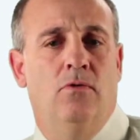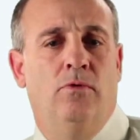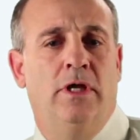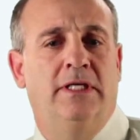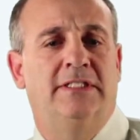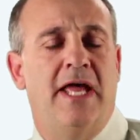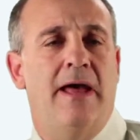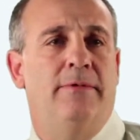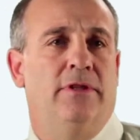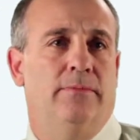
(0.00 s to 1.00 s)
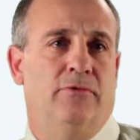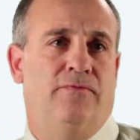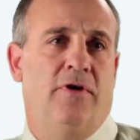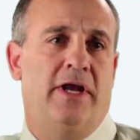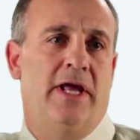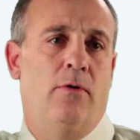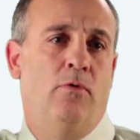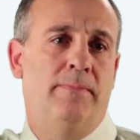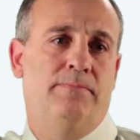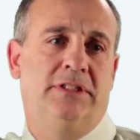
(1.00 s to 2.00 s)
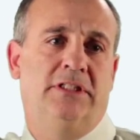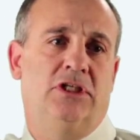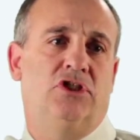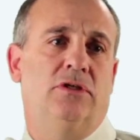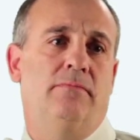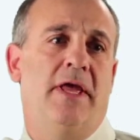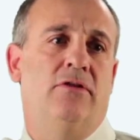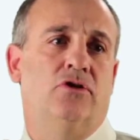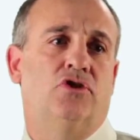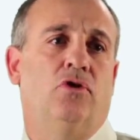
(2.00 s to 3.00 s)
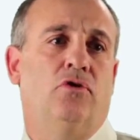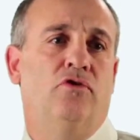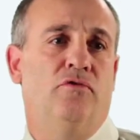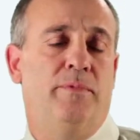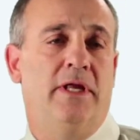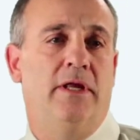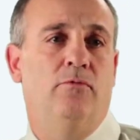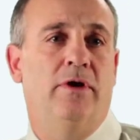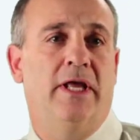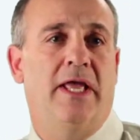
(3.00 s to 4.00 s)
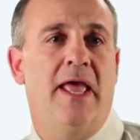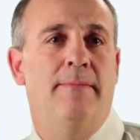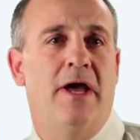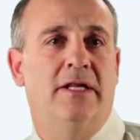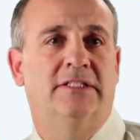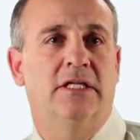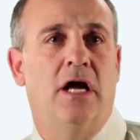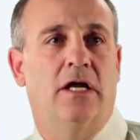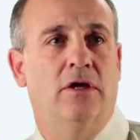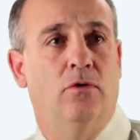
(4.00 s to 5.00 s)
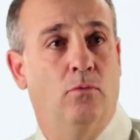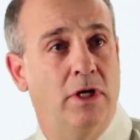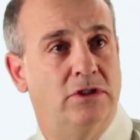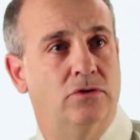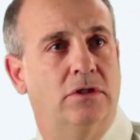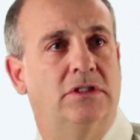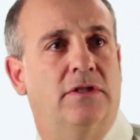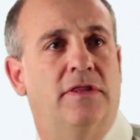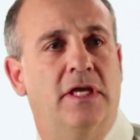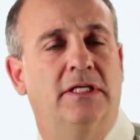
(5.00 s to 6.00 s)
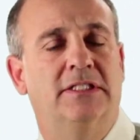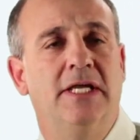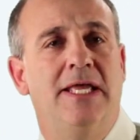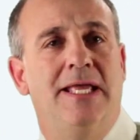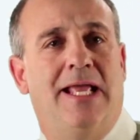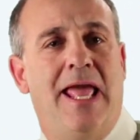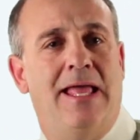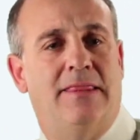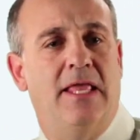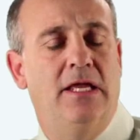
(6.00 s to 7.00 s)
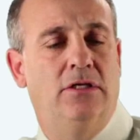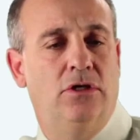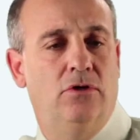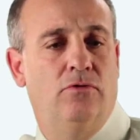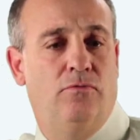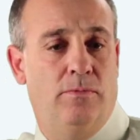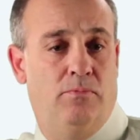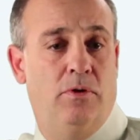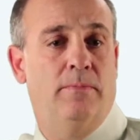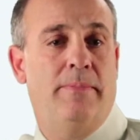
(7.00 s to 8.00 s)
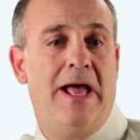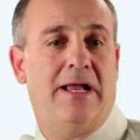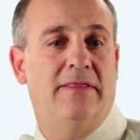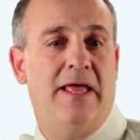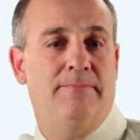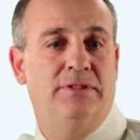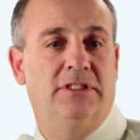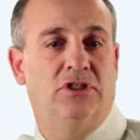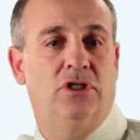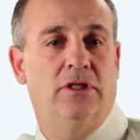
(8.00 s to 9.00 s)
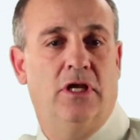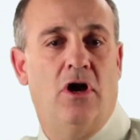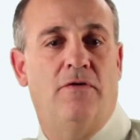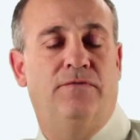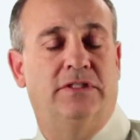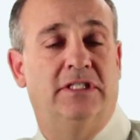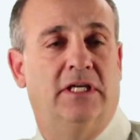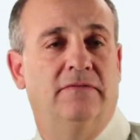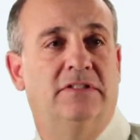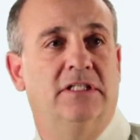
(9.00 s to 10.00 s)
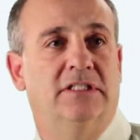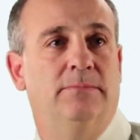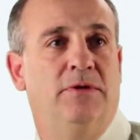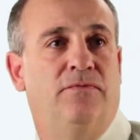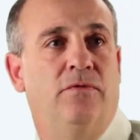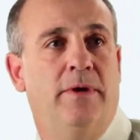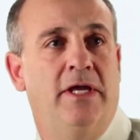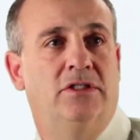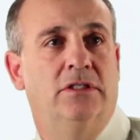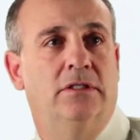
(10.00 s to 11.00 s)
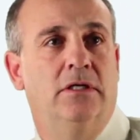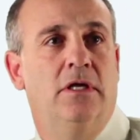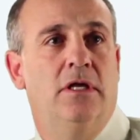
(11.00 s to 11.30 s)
We examine them. We find out what position may their shoulder have been in when it came out of socket, or what sorts of things can't they do. If we put them back in that position in the office, it gives us some information.